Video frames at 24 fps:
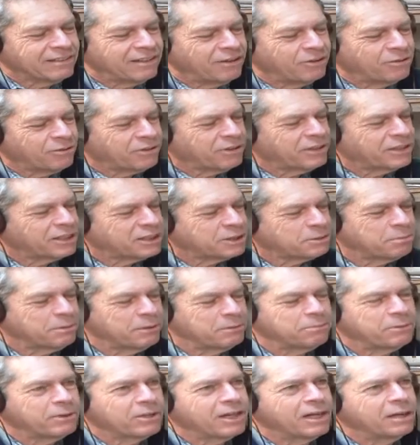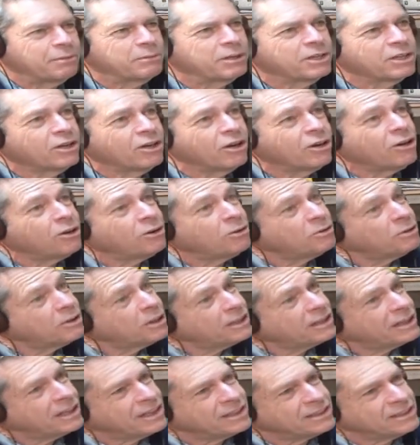know, the thing is, people come and go
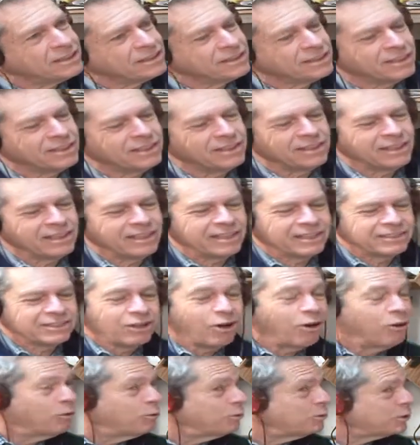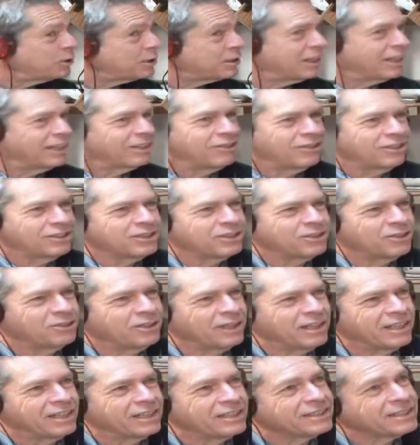as hosts and also
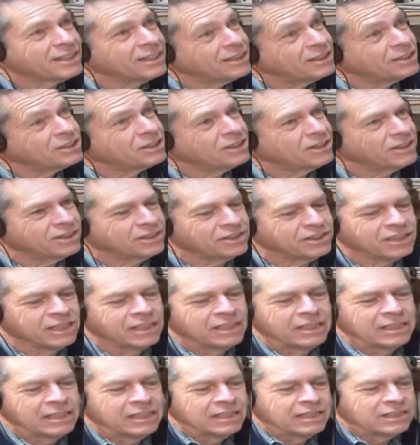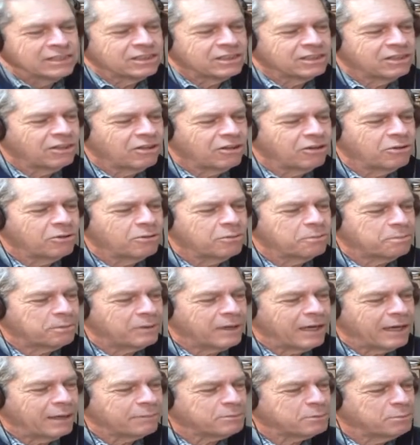as listeners. So
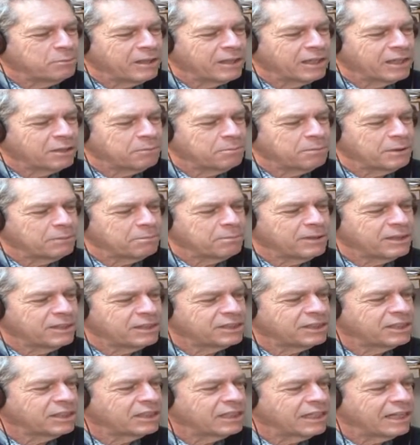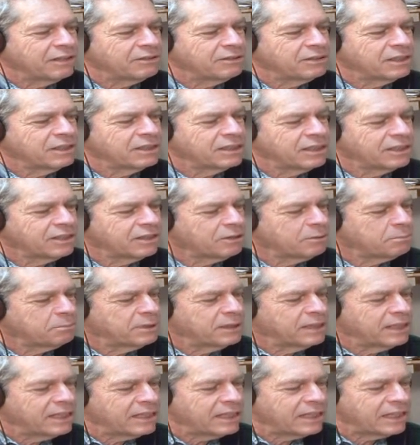perhaps many of the people listening now didn't hear the
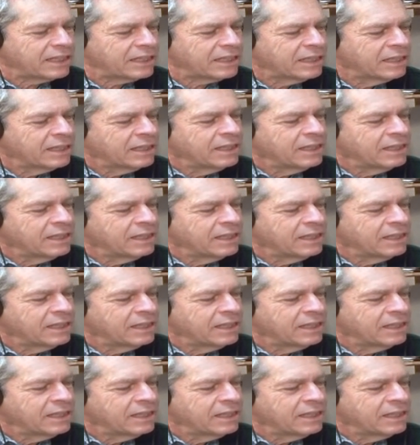beginning.